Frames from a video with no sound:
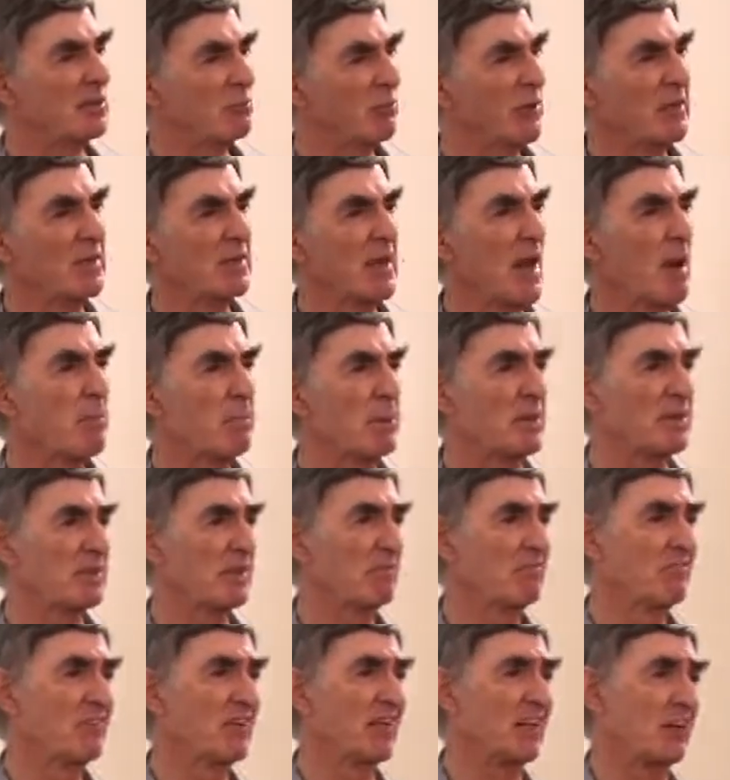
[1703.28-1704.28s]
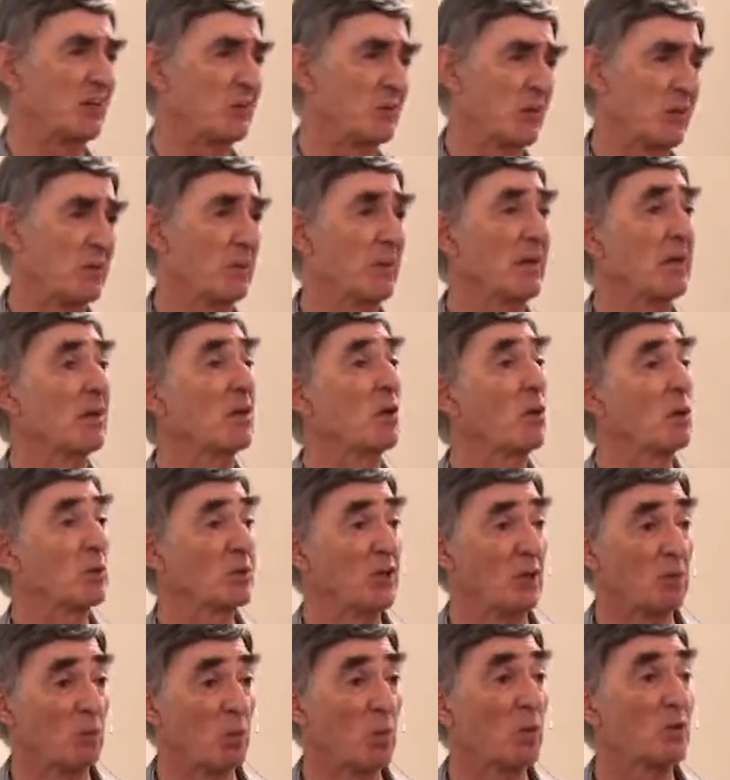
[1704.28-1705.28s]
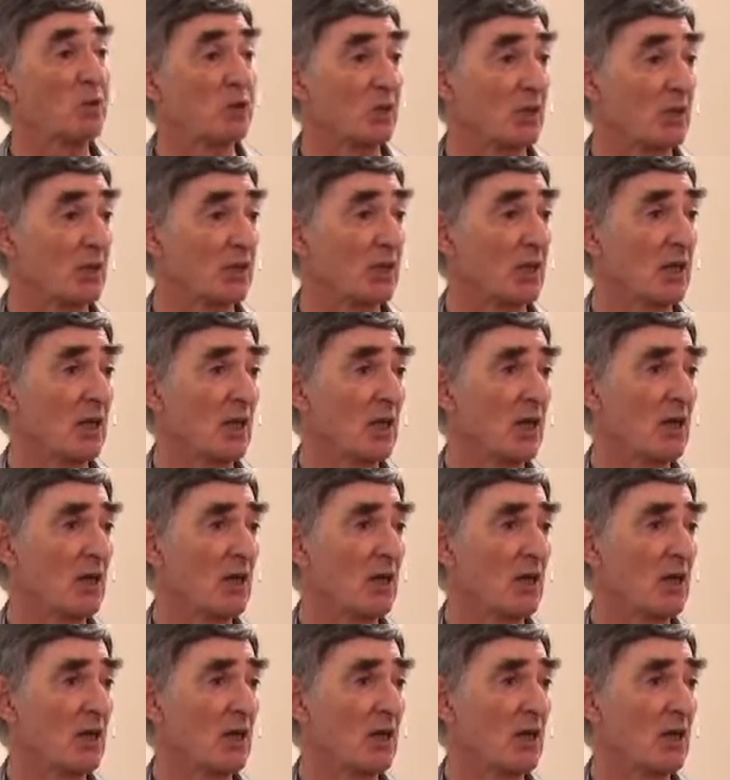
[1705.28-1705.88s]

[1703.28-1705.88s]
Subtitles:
written up as a victory, when of course it wasn't.